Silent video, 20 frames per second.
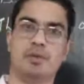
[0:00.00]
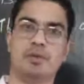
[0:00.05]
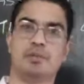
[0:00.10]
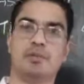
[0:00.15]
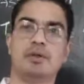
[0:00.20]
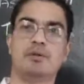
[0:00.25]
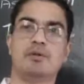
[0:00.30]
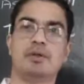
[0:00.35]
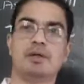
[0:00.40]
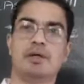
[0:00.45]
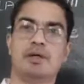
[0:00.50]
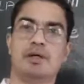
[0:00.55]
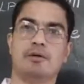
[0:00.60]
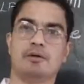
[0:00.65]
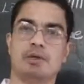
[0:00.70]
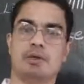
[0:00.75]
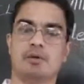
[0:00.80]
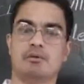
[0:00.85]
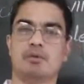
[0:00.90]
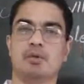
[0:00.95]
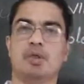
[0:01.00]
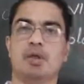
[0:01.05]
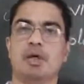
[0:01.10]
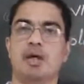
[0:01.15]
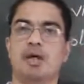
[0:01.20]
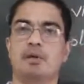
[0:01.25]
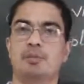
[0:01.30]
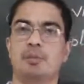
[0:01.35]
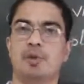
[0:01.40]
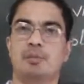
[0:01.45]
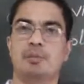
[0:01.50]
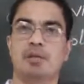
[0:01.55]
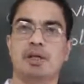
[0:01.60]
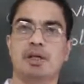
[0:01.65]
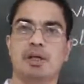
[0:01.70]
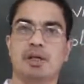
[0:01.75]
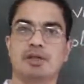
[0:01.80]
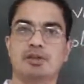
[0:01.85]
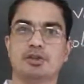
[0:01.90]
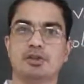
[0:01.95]
people will develop and
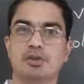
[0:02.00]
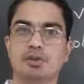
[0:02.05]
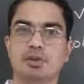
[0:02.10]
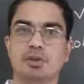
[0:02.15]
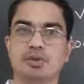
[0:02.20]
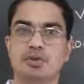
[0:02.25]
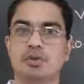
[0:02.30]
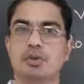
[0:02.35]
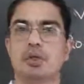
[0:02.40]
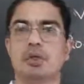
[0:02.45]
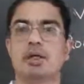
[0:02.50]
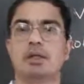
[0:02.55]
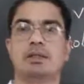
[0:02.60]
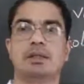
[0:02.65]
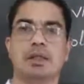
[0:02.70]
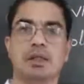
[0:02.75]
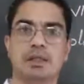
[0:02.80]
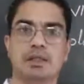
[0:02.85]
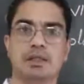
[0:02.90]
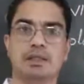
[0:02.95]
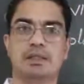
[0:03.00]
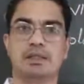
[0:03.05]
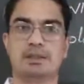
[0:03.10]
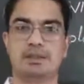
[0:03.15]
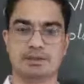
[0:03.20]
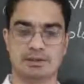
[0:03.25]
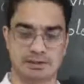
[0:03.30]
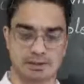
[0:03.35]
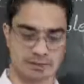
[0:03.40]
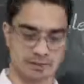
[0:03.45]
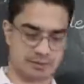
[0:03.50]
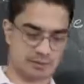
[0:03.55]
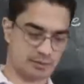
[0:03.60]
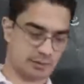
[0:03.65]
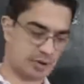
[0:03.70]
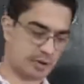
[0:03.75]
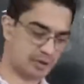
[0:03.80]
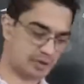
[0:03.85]
people can choose their leaders